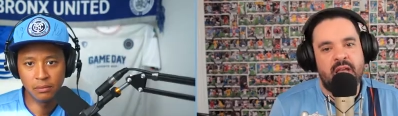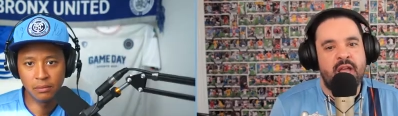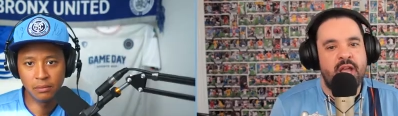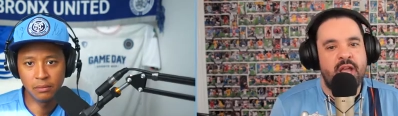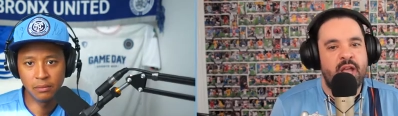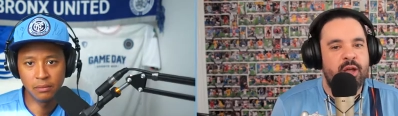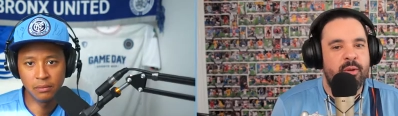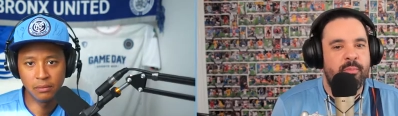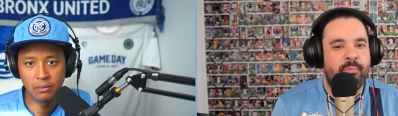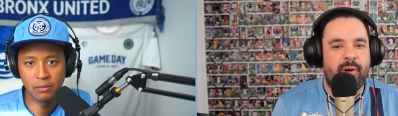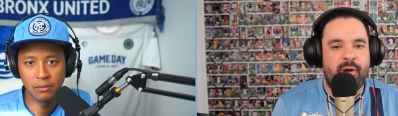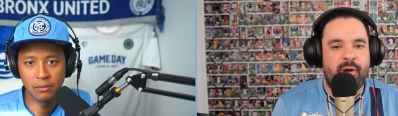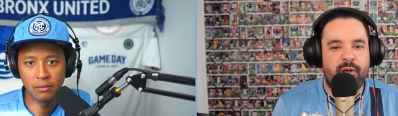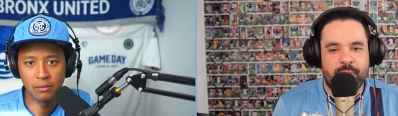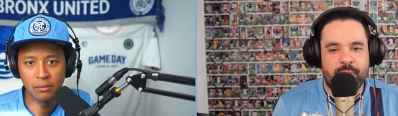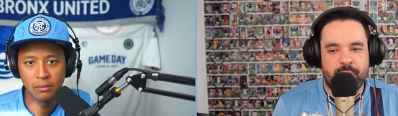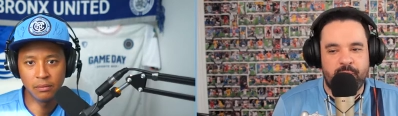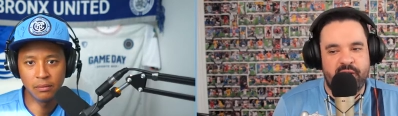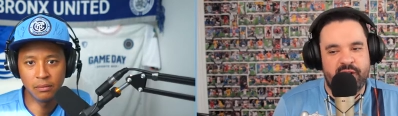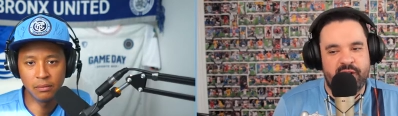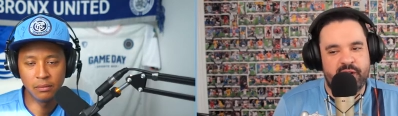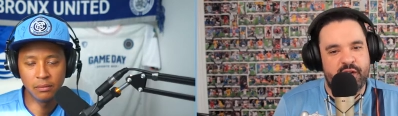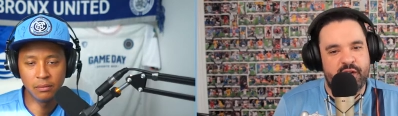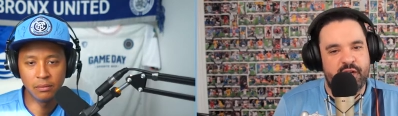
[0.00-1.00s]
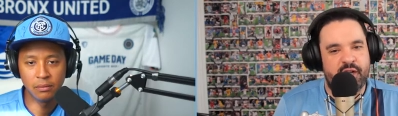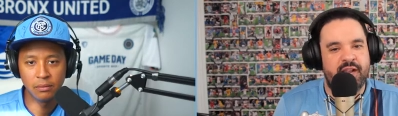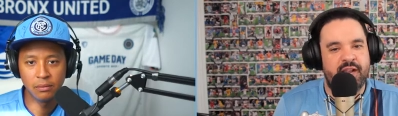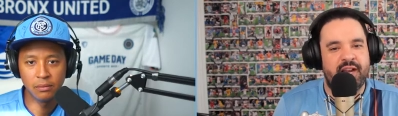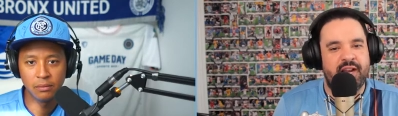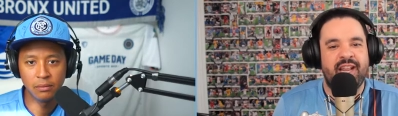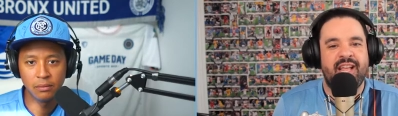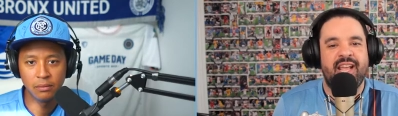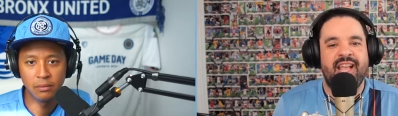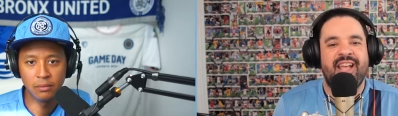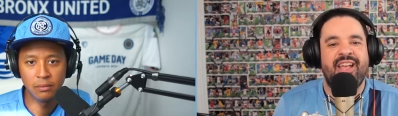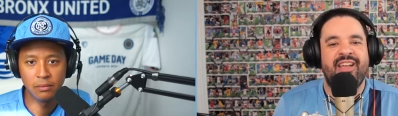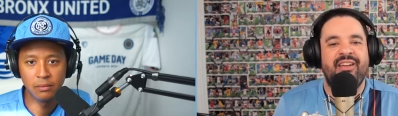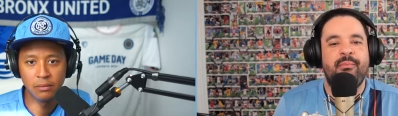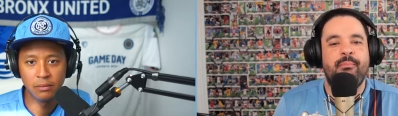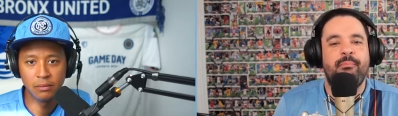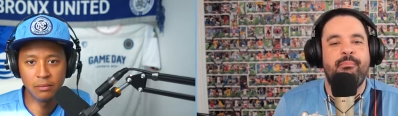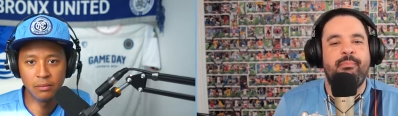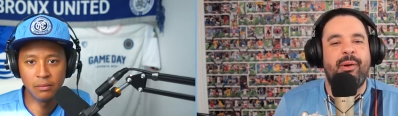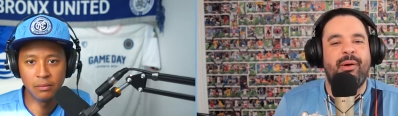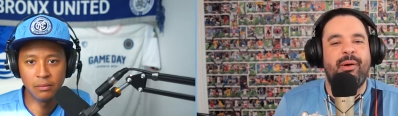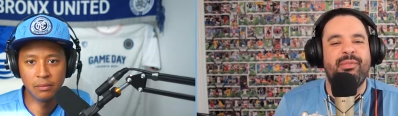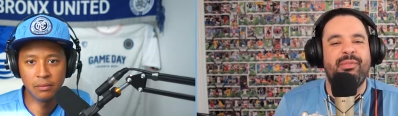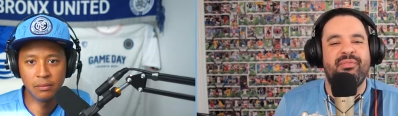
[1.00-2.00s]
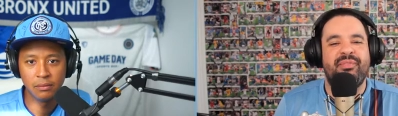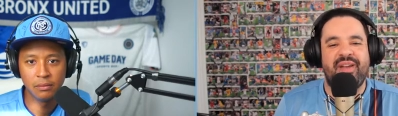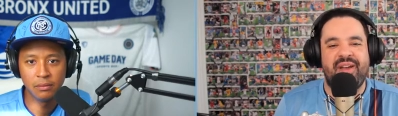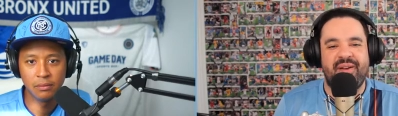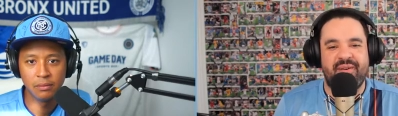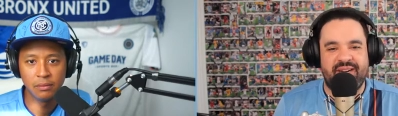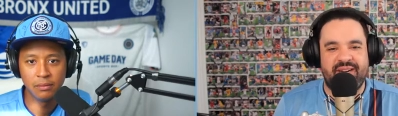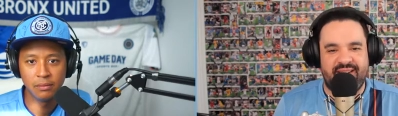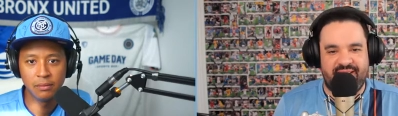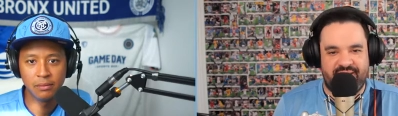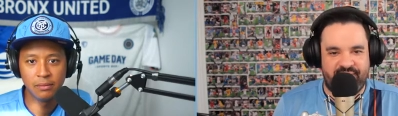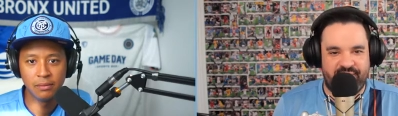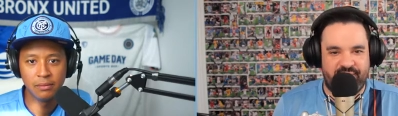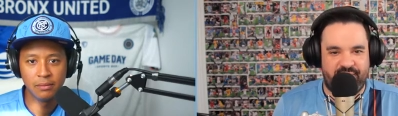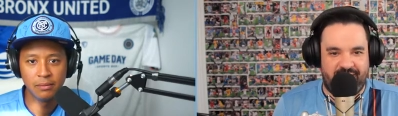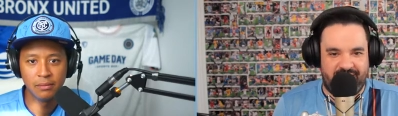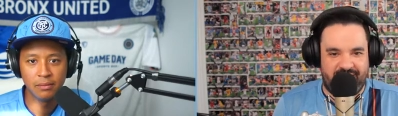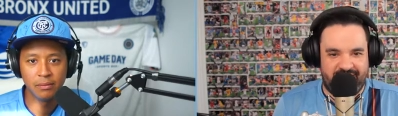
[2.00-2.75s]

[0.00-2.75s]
Speaker 1: Both pretty good both very different.